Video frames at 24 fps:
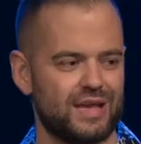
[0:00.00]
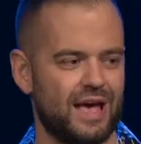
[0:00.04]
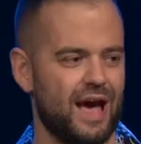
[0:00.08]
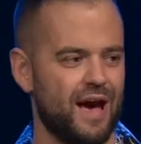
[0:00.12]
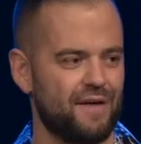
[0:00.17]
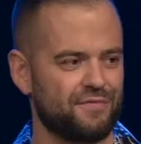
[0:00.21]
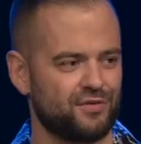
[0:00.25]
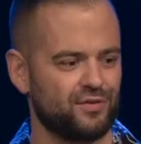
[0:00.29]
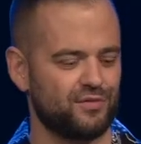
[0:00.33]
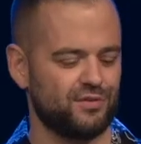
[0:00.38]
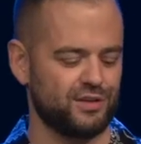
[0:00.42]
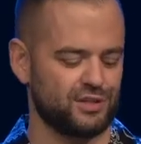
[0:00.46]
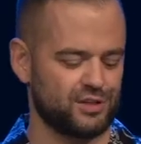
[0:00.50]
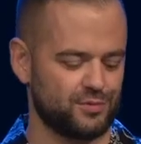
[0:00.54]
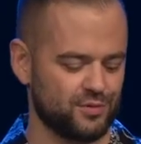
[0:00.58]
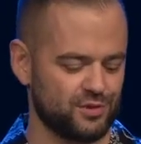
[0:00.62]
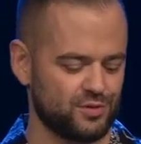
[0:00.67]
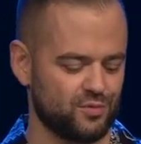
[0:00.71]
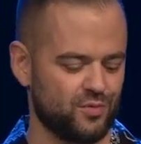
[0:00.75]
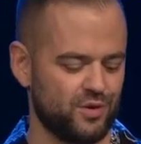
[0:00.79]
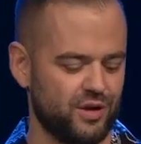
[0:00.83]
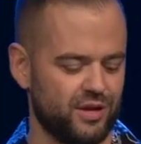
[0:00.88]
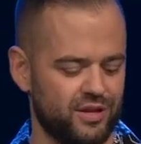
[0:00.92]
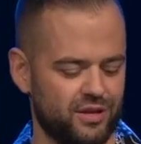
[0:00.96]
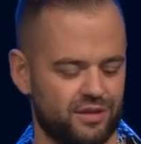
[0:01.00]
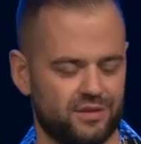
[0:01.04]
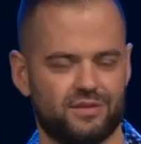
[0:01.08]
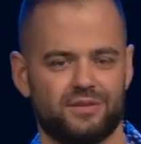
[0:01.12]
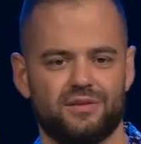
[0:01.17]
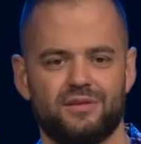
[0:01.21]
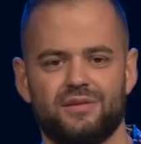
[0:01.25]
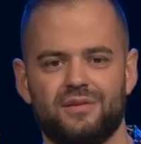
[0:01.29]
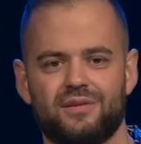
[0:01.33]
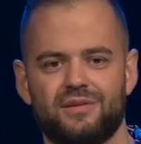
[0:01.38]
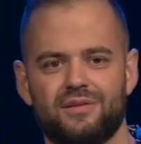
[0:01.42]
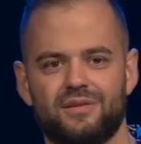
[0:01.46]
after this was written.
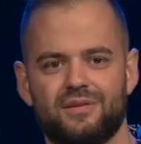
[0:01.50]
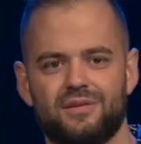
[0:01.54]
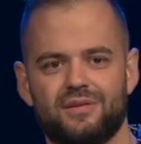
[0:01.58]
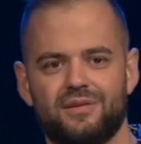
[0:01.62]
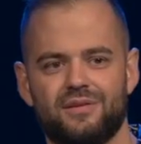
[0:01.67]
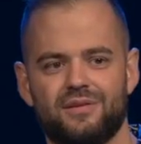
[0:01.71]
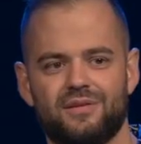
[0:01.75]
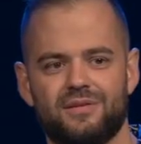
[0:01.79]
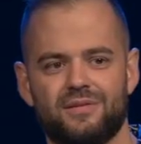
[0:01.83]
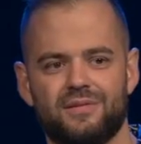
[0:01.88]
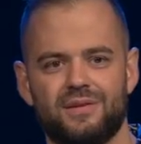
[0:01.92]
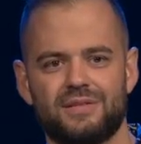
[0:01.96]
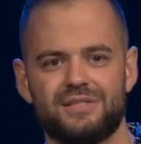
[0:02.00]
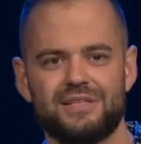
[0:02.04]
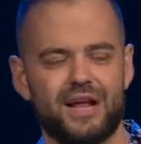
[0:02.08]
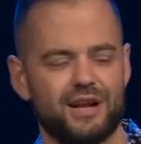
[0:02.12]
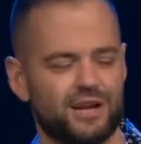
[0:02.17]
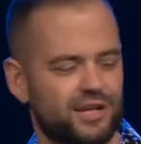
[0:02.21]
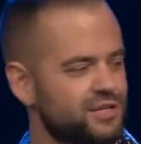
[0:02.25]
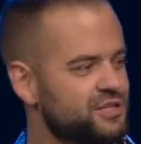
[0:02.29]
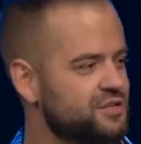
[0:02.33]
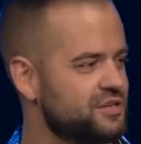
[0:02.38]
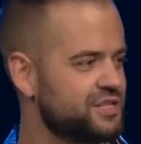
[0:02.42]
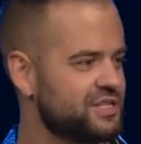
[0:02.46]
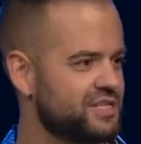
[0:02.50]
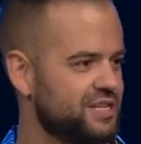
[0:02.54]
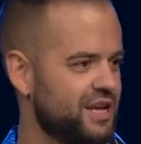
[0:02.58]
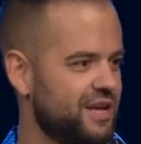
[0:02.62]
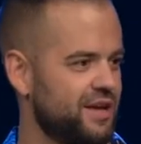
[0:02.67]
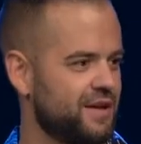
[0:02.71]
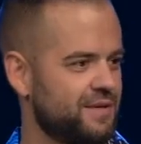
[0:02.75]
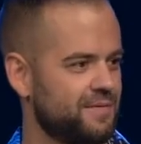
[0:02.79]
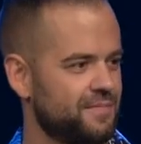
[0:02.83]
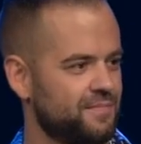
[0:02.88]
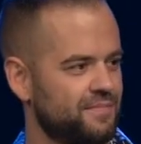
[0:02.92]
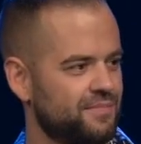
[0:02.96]
Isn't that interesting?